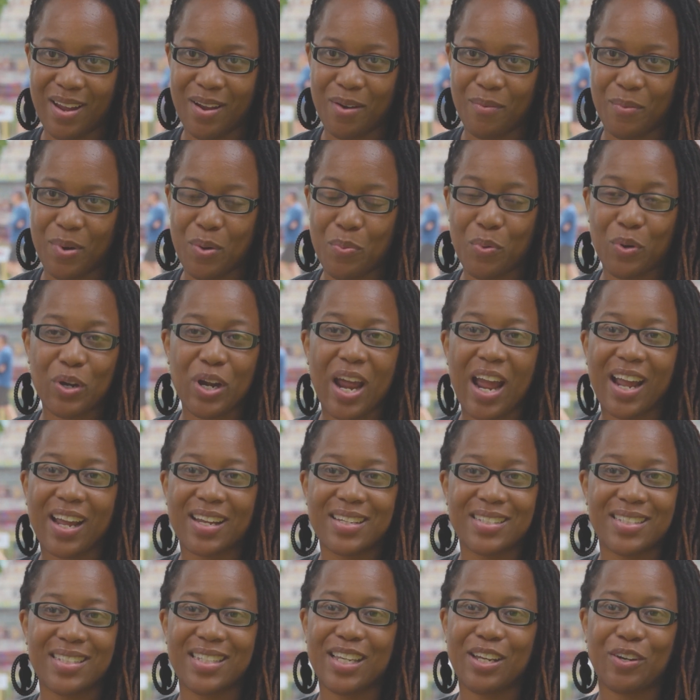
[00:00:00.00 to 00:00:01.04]
We were not
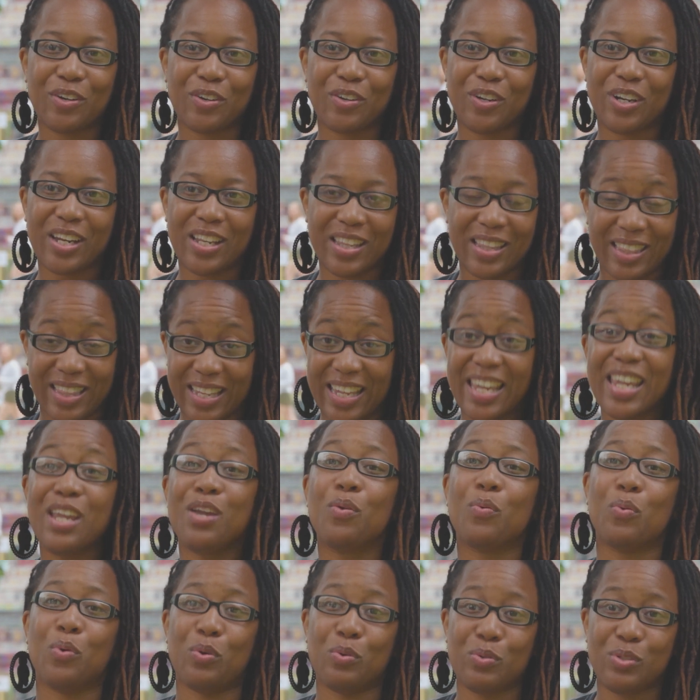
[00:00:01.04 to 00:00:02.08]
considered the
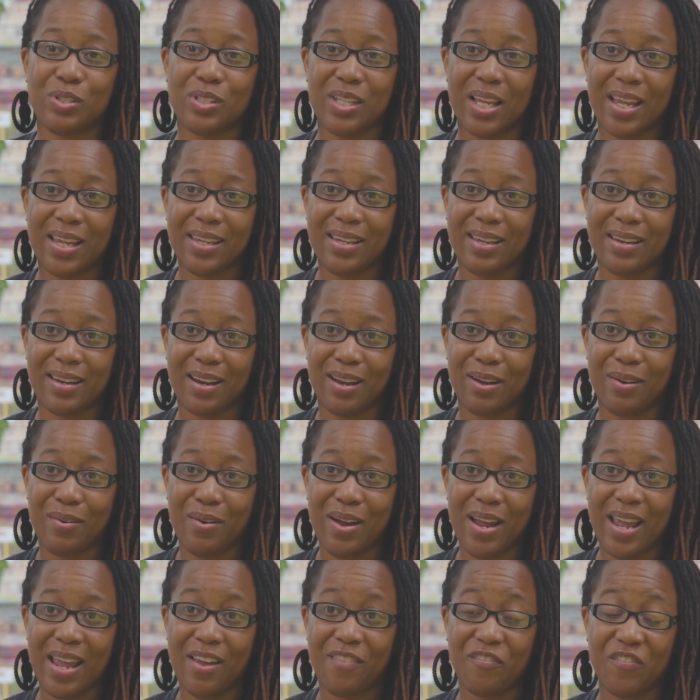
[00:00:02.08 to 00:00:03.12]
equals, you know,
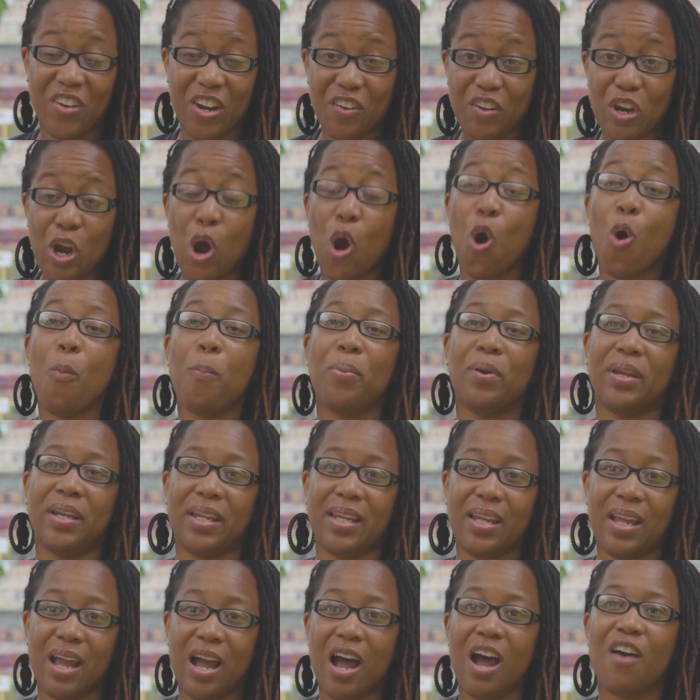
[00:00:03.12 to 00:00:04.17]
very
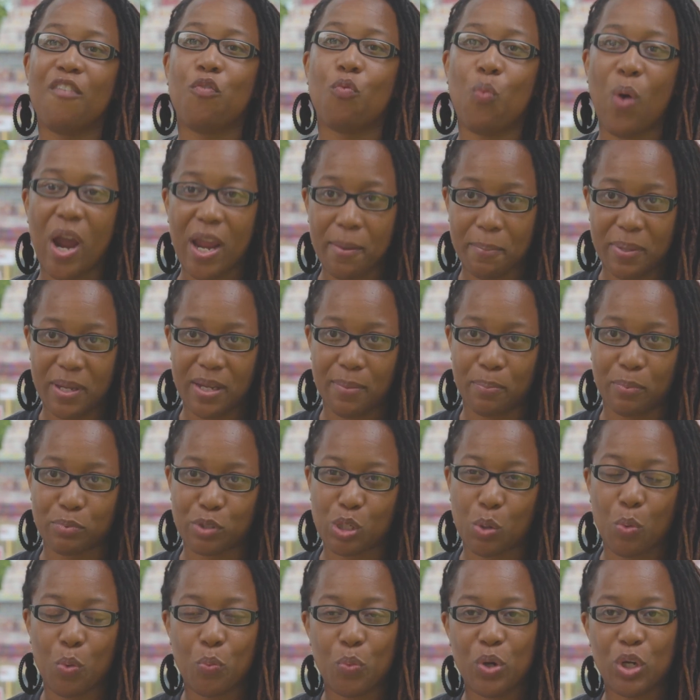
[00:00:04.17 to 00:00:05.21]
openly of white people.
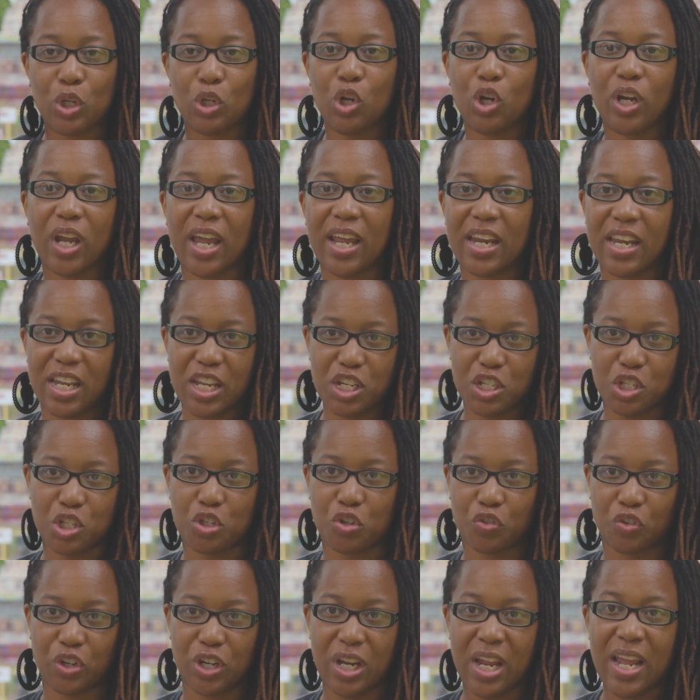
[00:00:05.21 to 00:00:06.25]
So when we look at
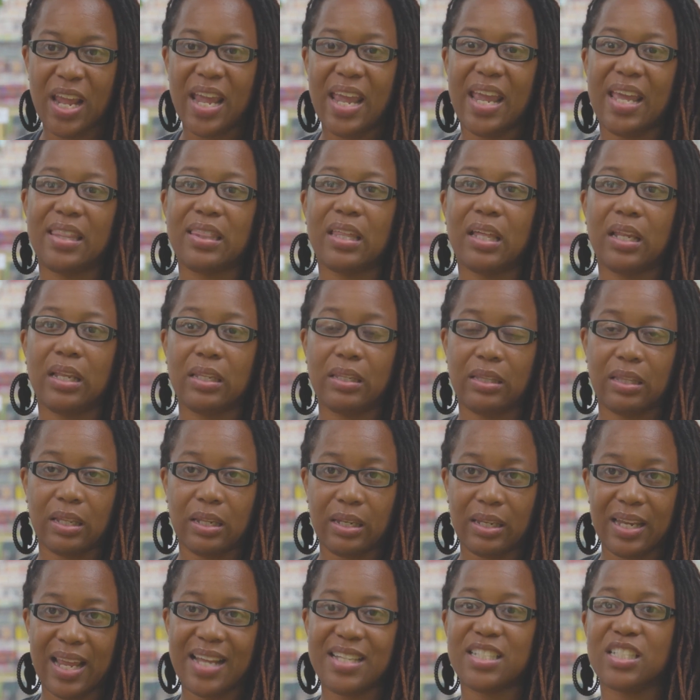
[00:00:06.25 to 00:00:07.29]
history and the, the
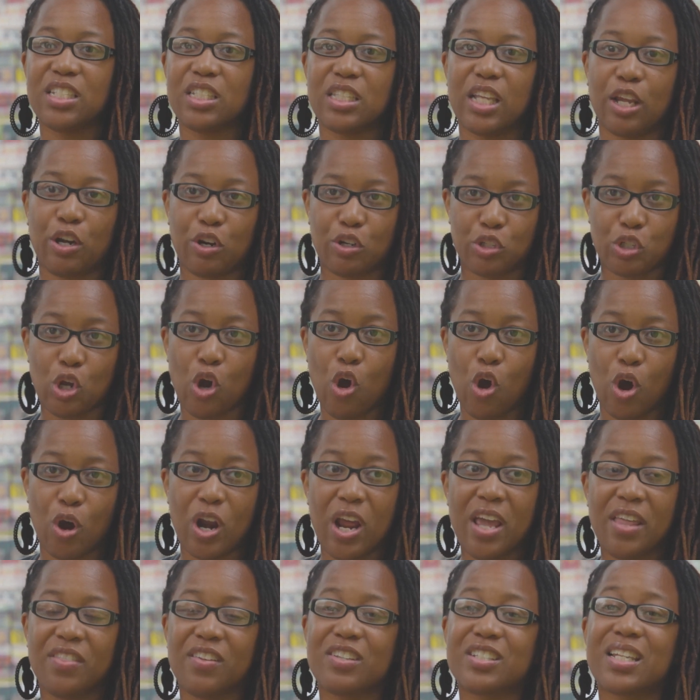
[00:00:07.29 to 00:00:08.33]
lessons that are taught,
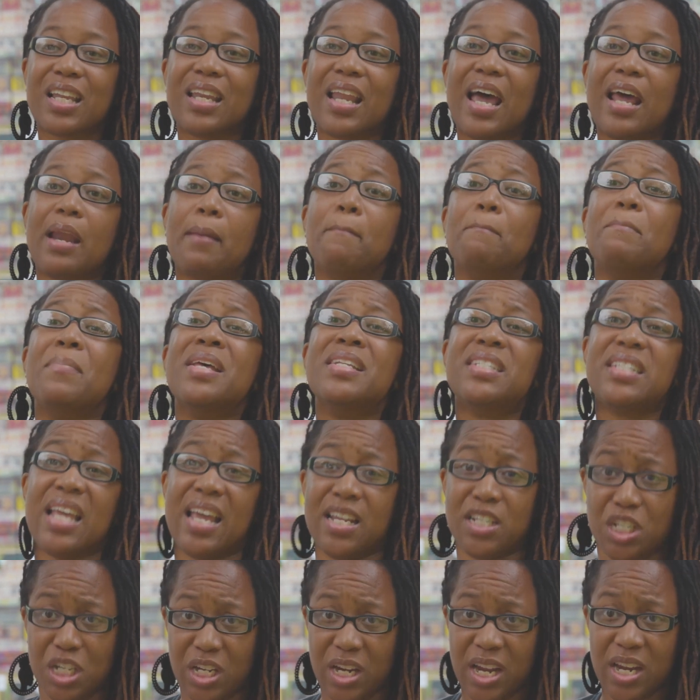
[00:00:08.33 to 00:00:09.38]
there's a lot of
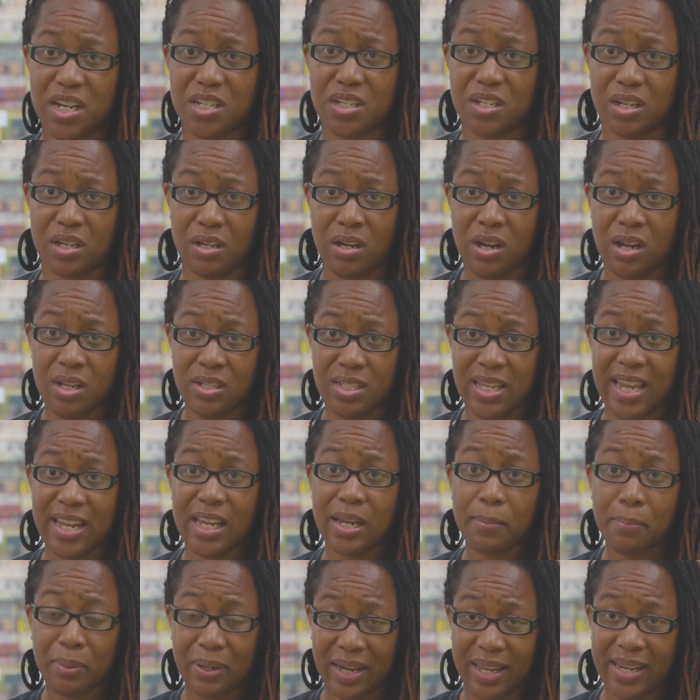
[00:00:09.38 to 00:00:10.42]
miseducation
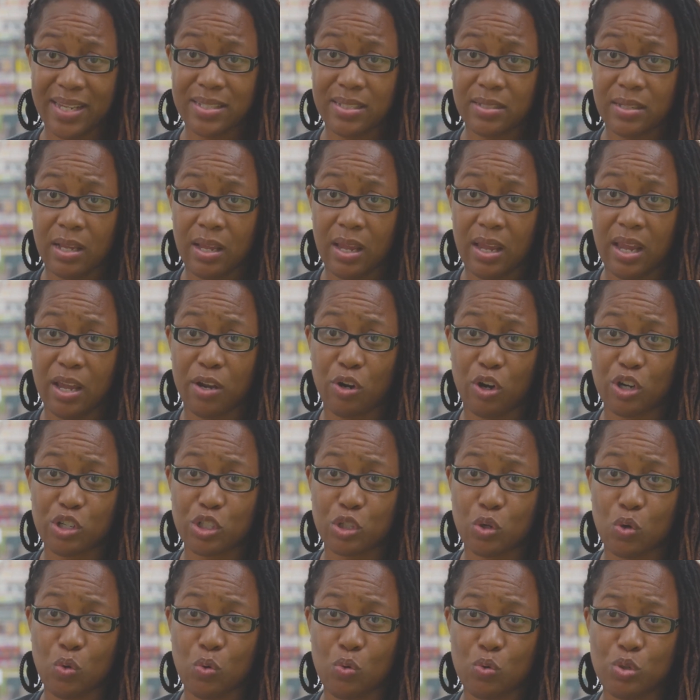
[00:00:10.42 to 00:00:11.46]
taking place in our
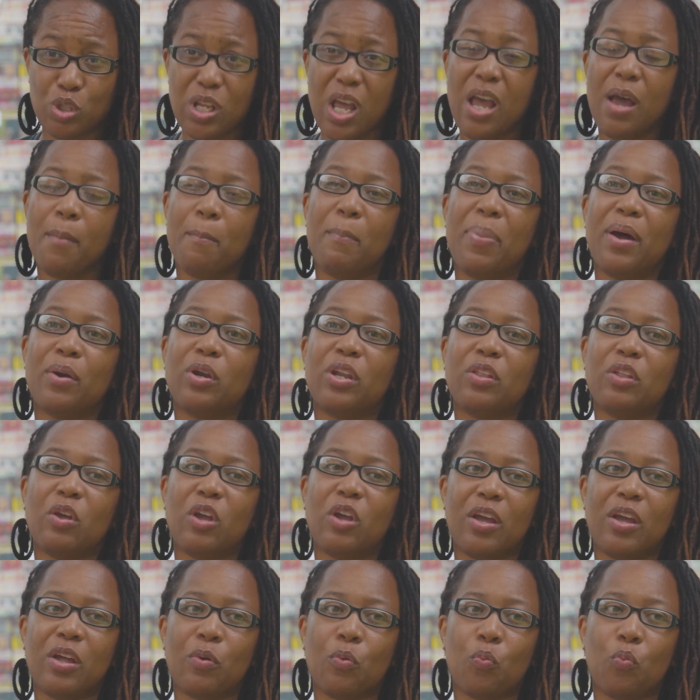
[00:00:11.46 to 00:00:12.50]
schools, but
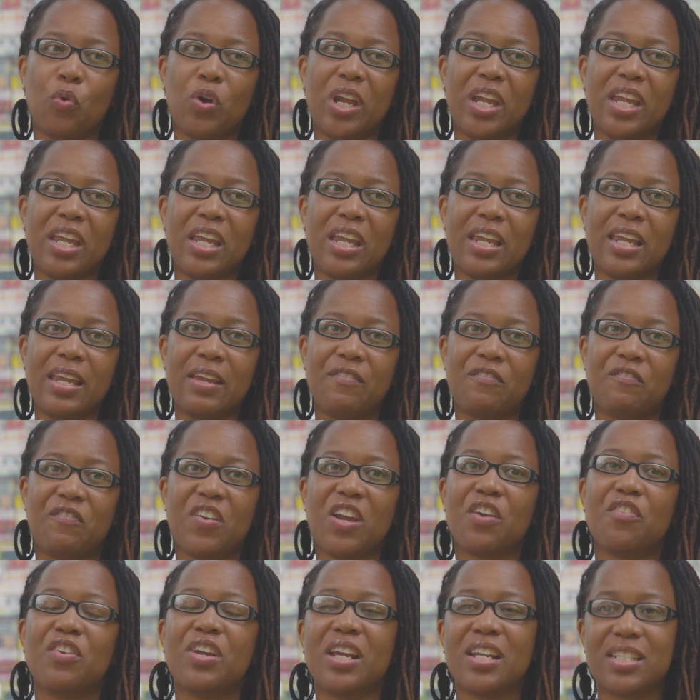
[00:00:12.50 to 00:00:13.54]
we
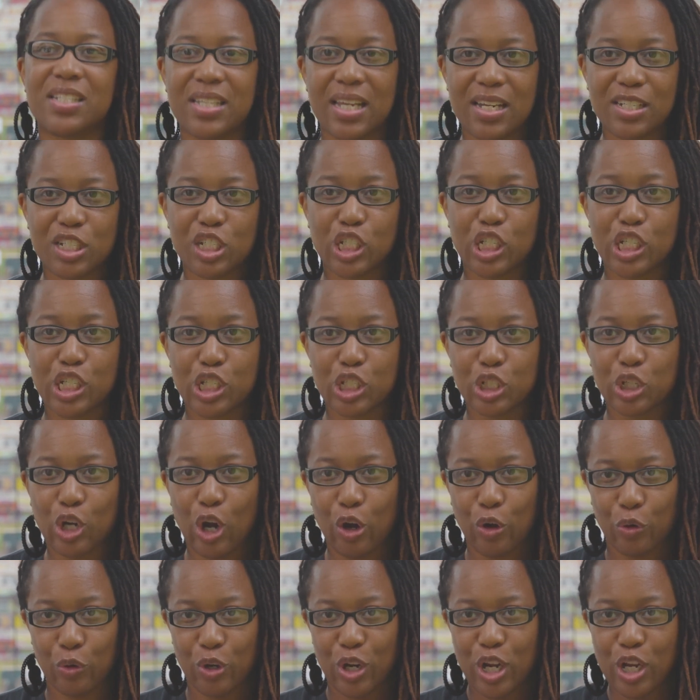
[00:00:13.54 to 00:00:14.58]
very intentionally
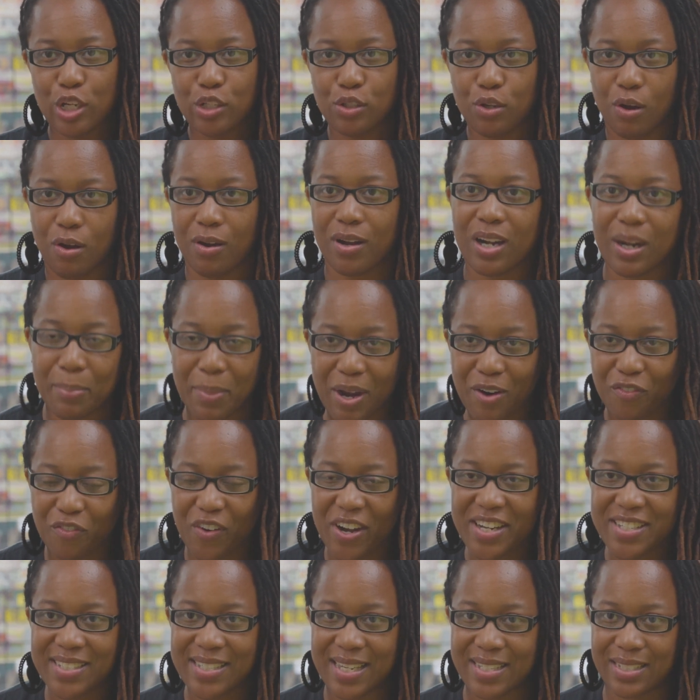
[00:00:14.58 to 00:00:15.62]
skirt talking about
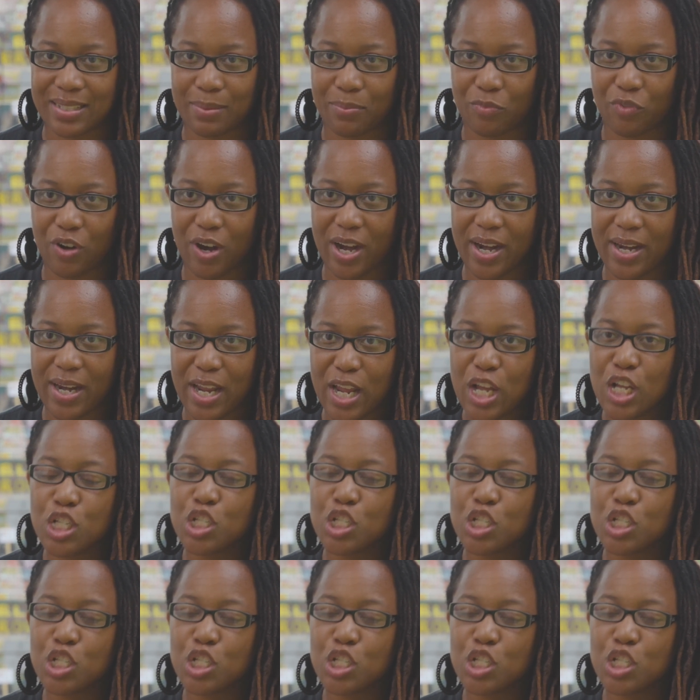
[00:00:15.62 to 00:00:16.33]
racism, right?